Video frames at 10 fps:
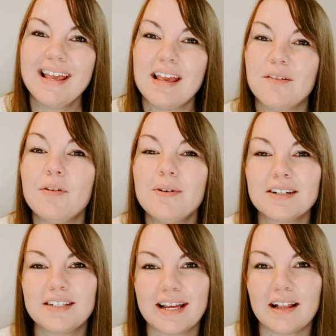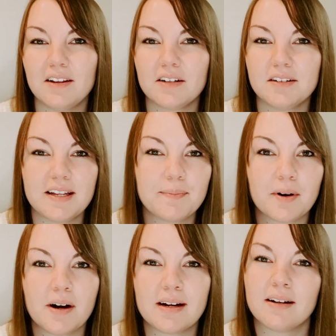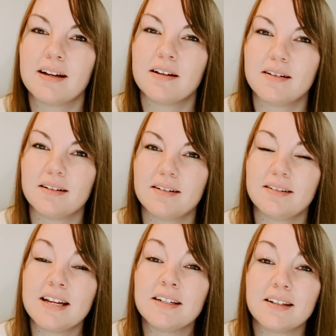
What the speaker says: If you want to dig a little deeper into